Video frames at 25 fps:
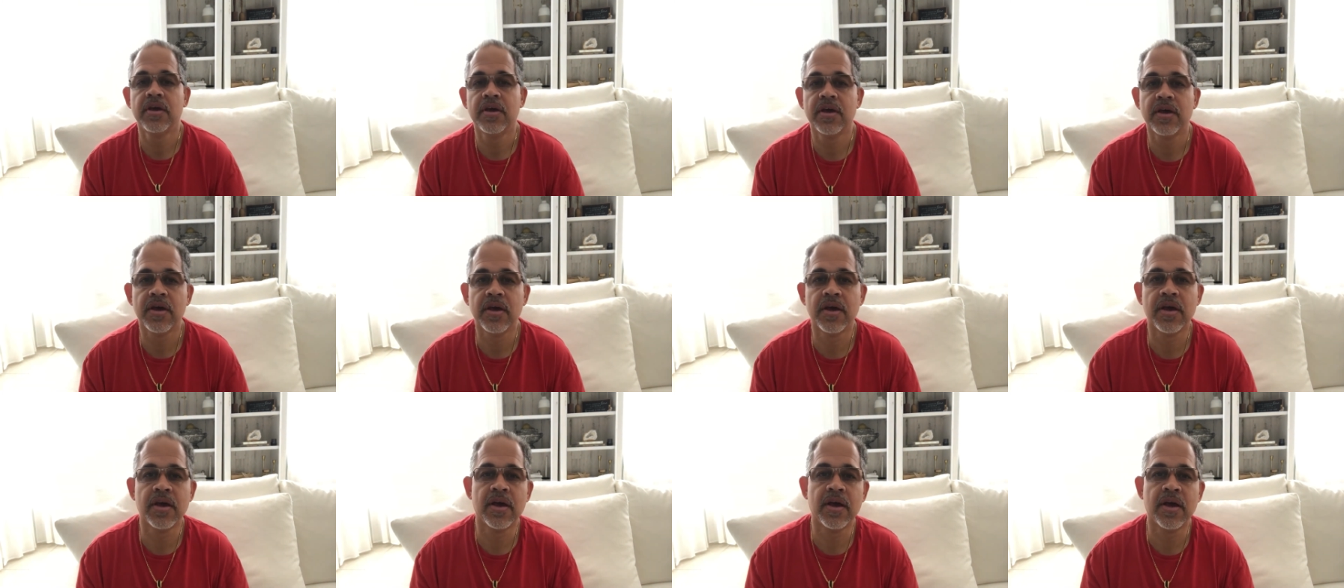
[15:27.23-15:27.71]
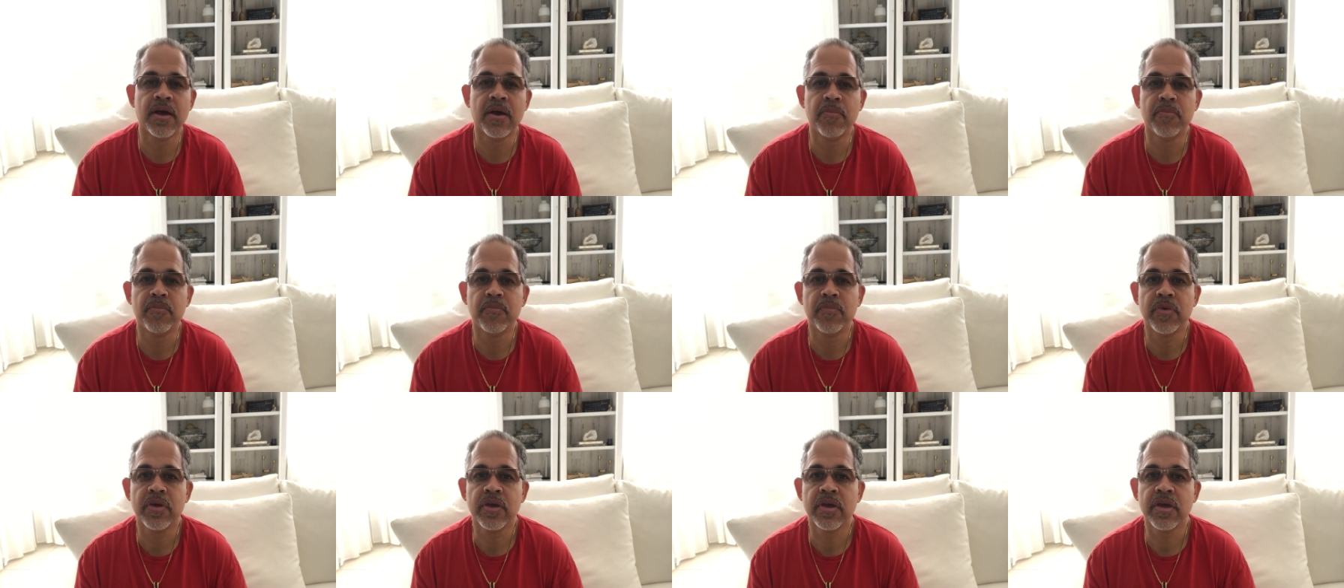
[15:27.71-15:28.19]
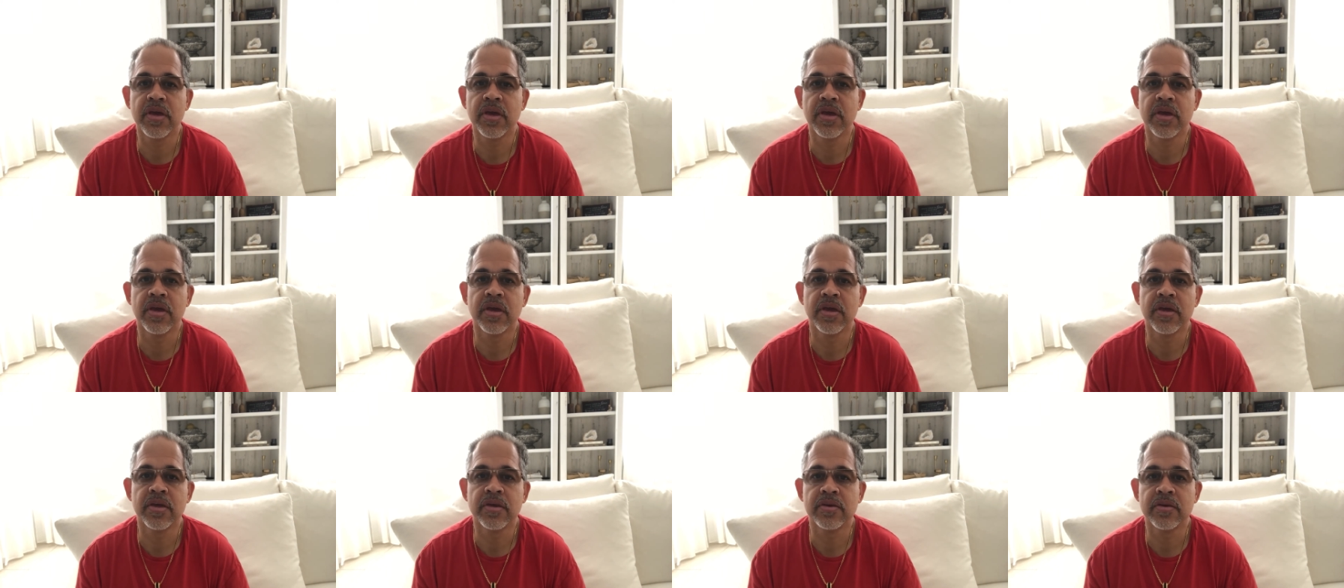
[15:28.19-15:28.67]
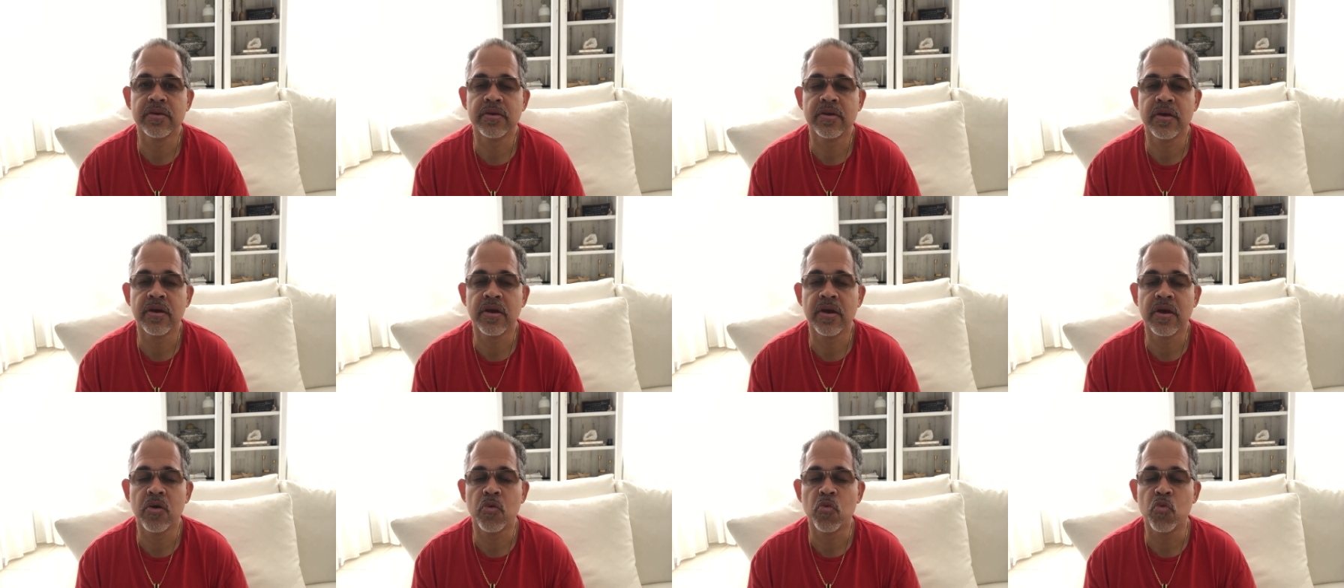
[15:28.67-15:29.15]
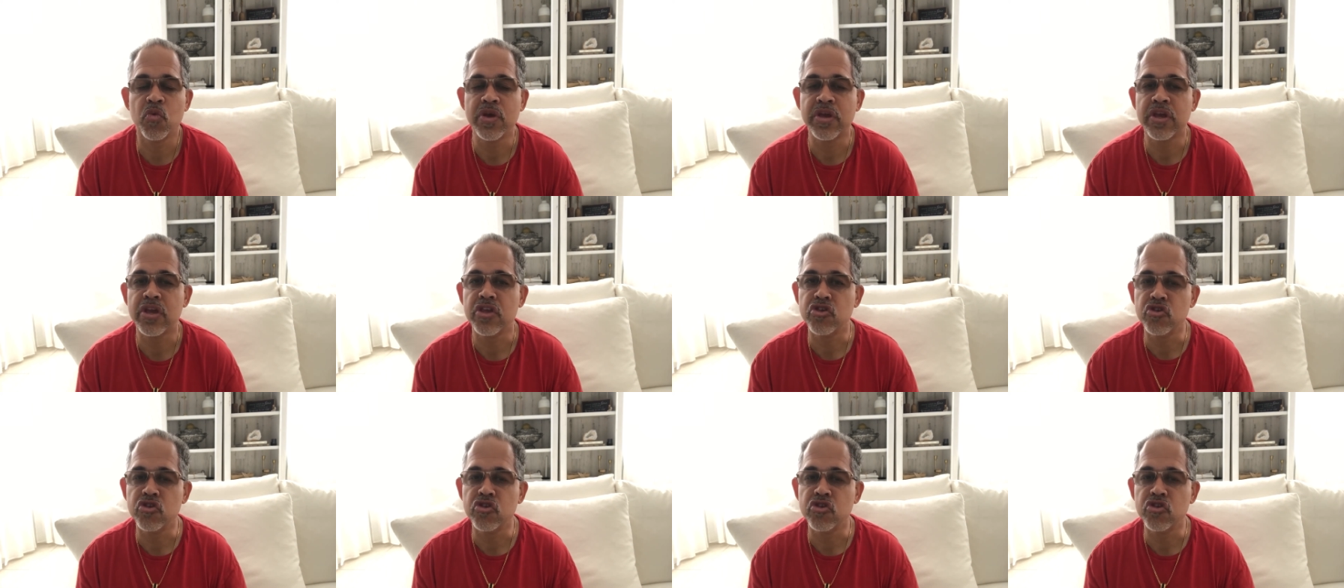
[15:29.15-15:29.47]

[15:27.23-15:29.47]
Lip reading: and we can